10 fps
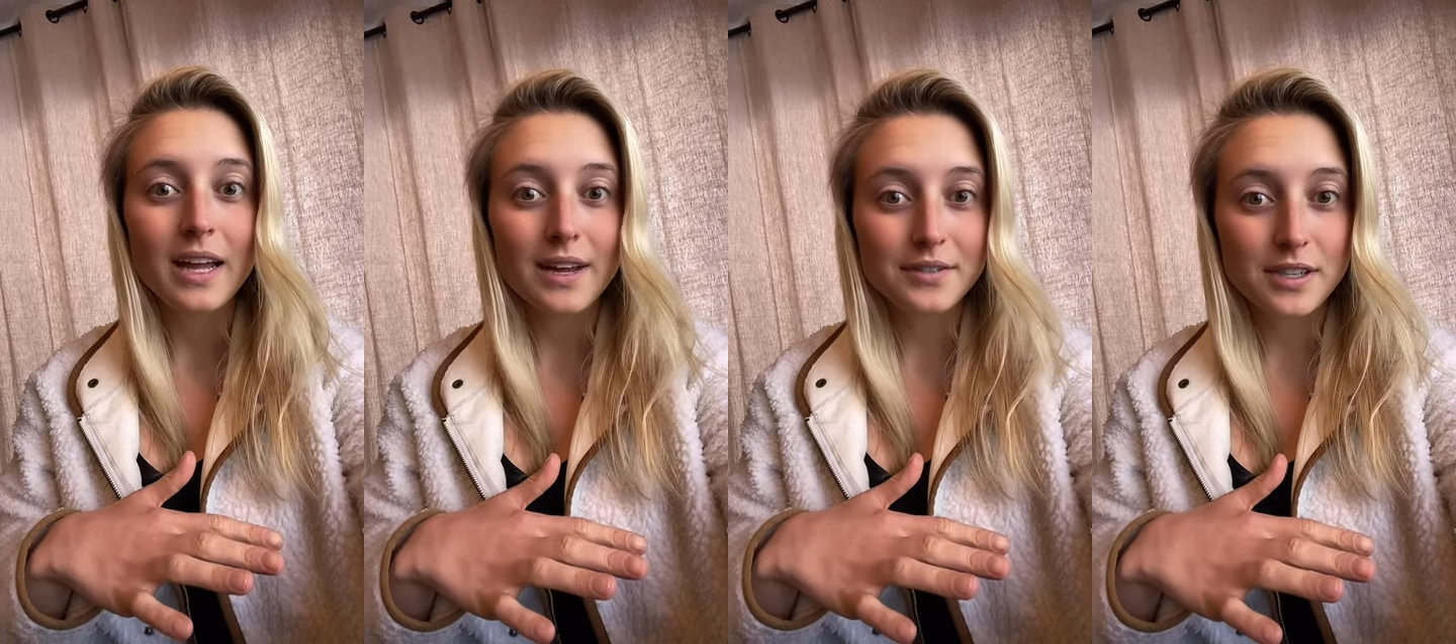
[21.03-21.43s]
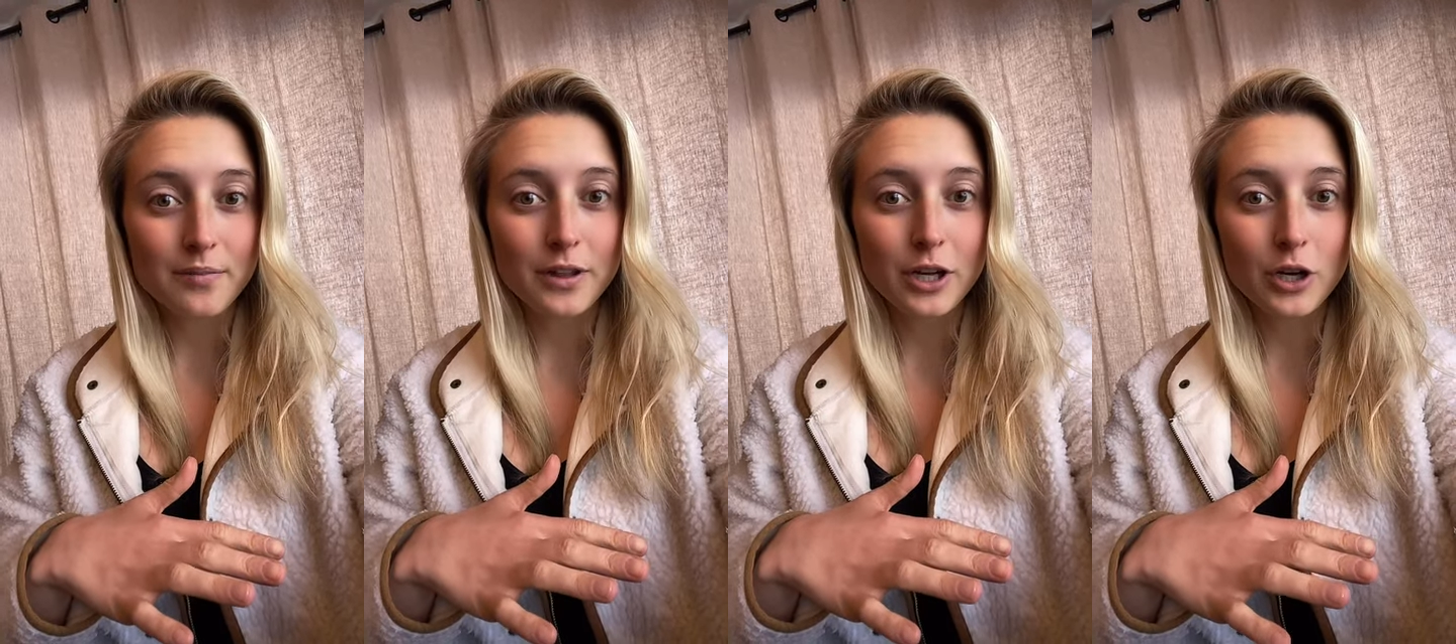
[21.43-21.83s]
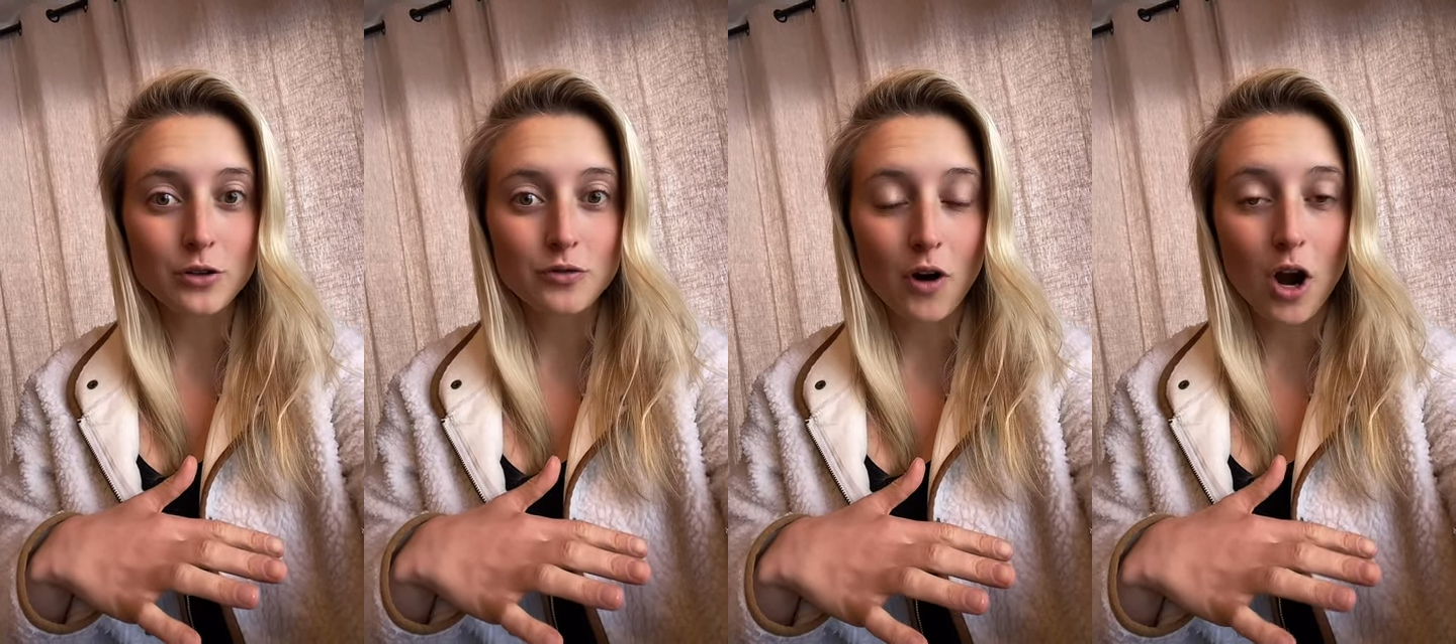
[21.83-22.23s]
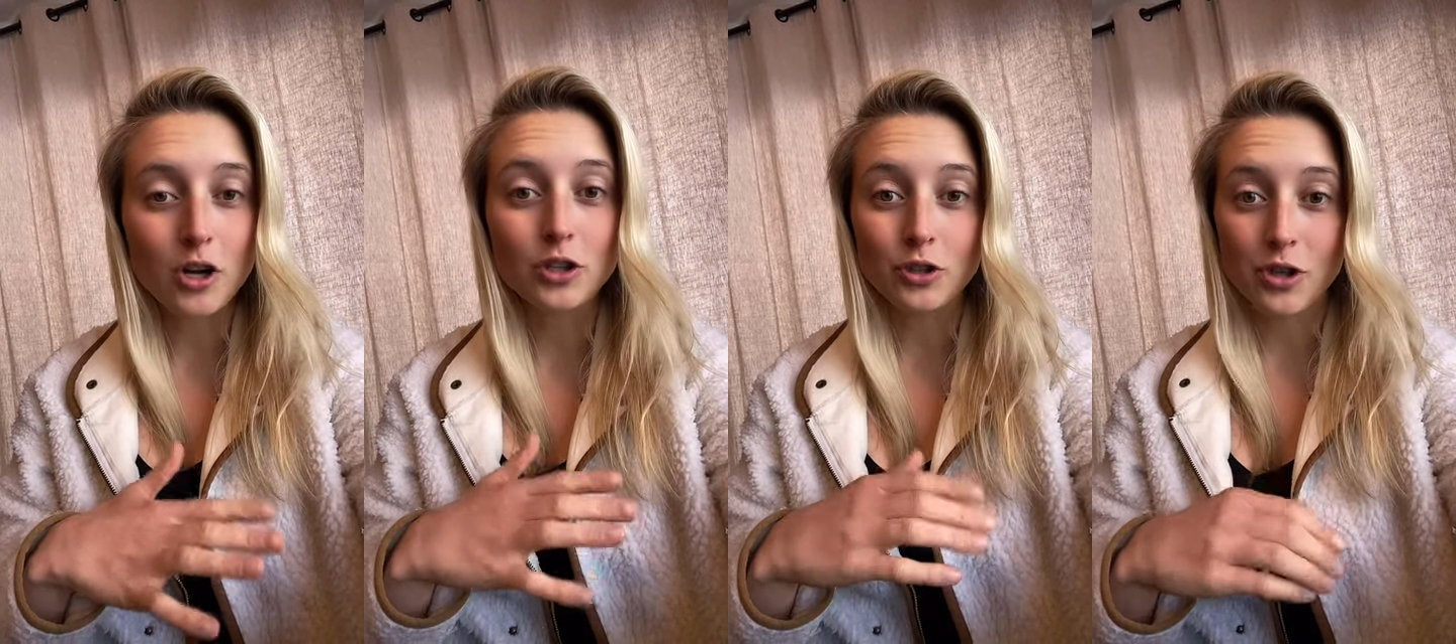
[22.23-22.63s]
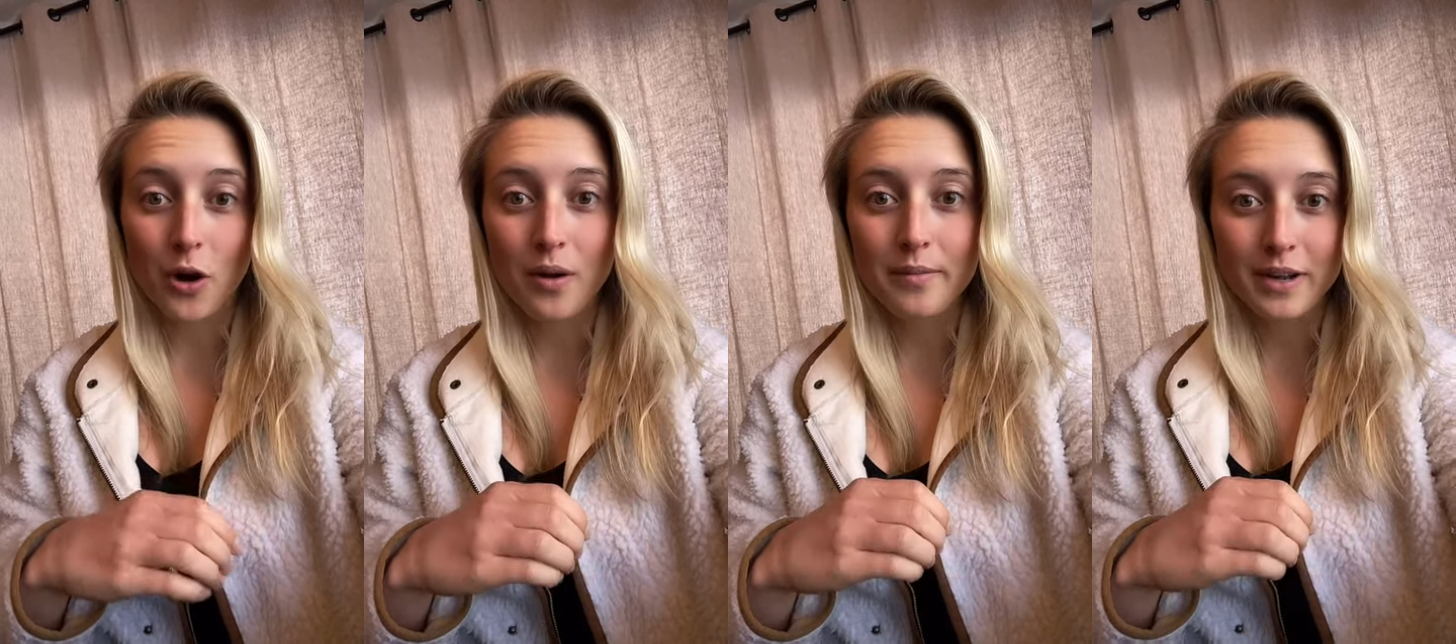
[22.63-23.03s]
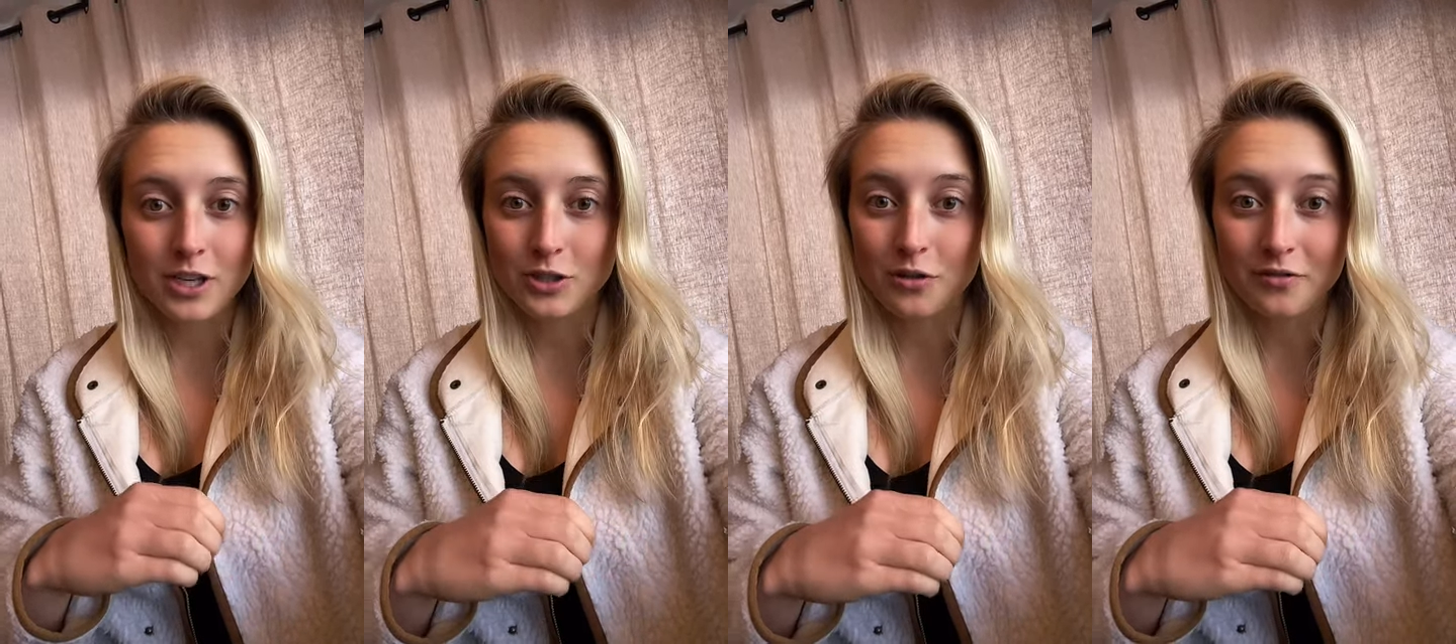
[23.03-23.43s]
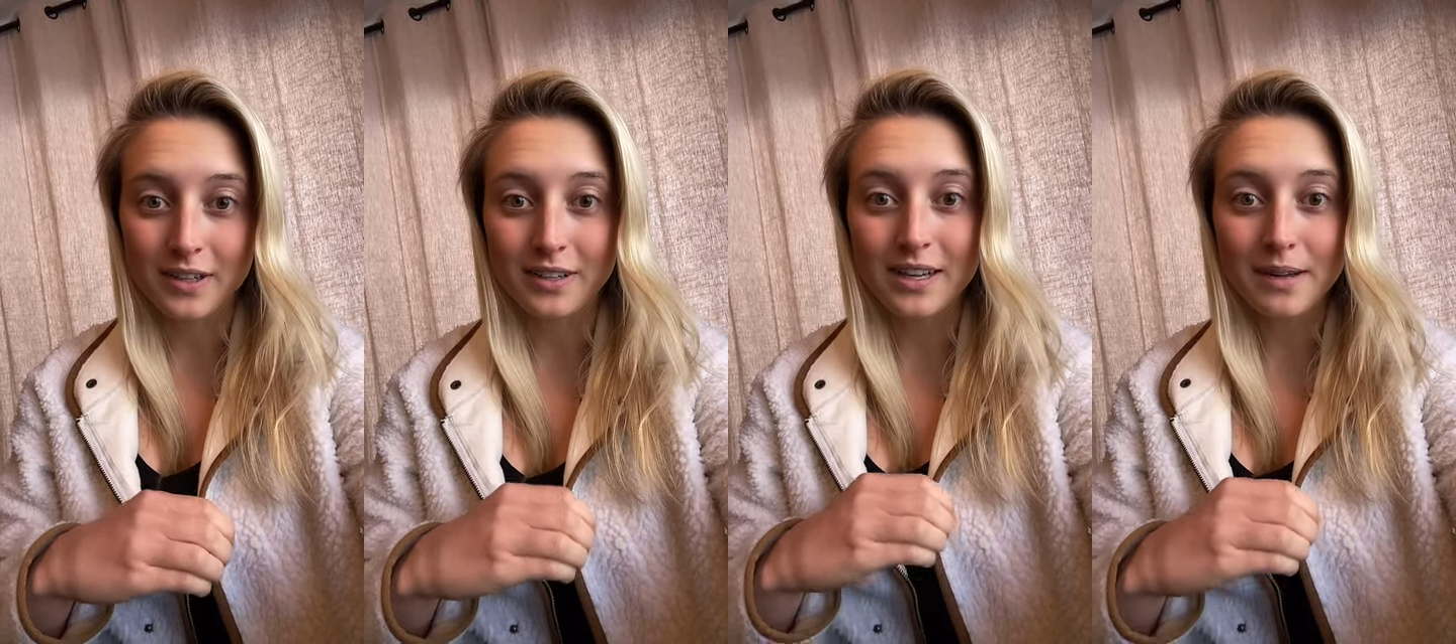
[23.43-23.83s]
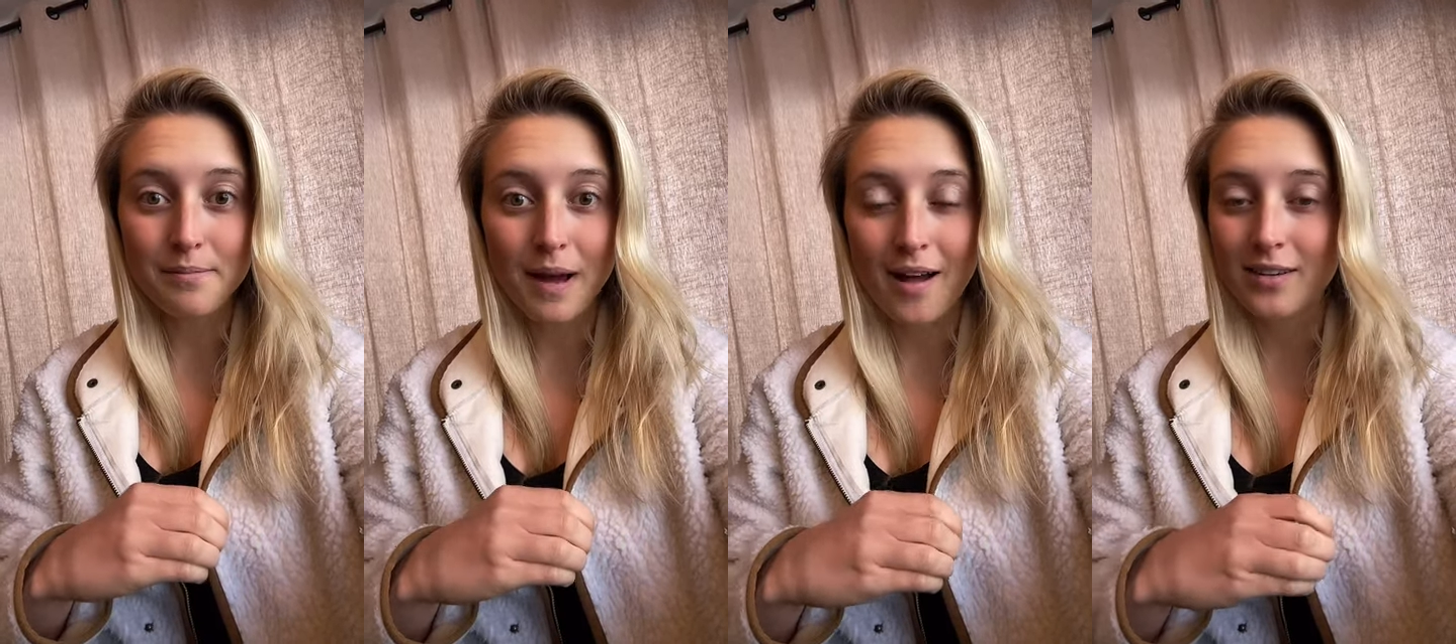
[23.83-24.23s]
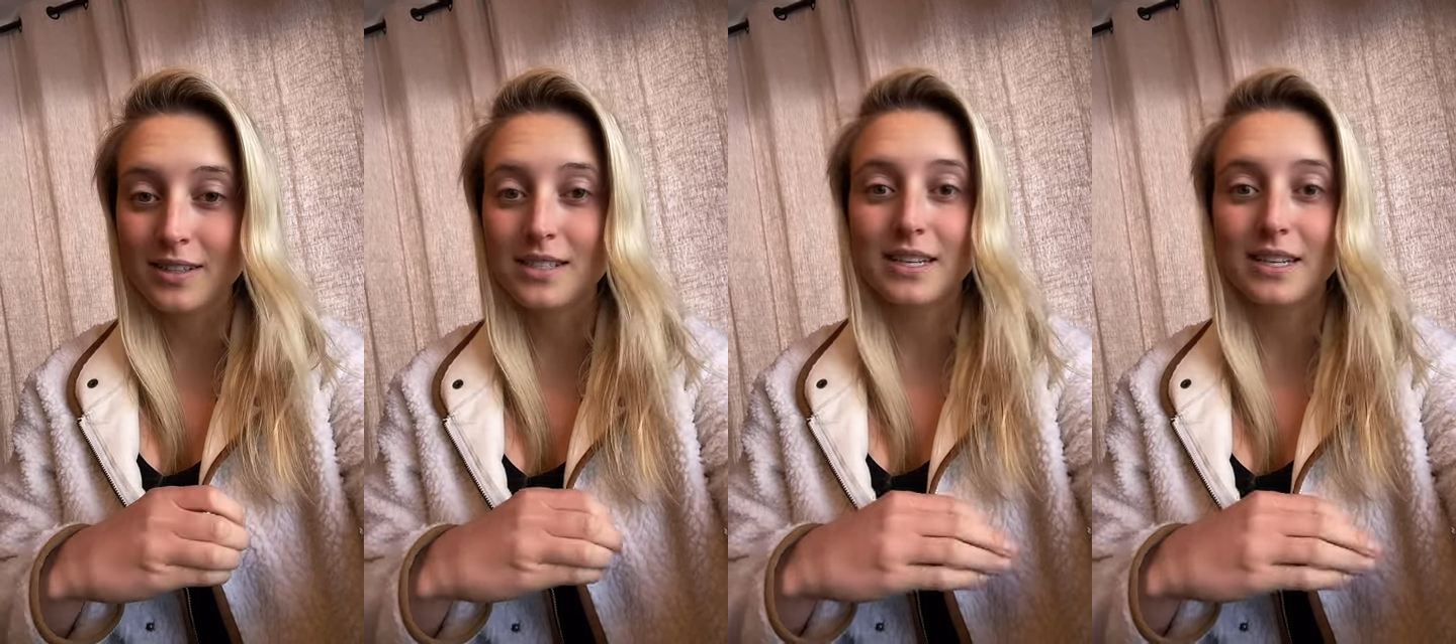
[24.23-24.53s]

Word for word: If something goes wrong, you'll know it because you'll feel imbalanced,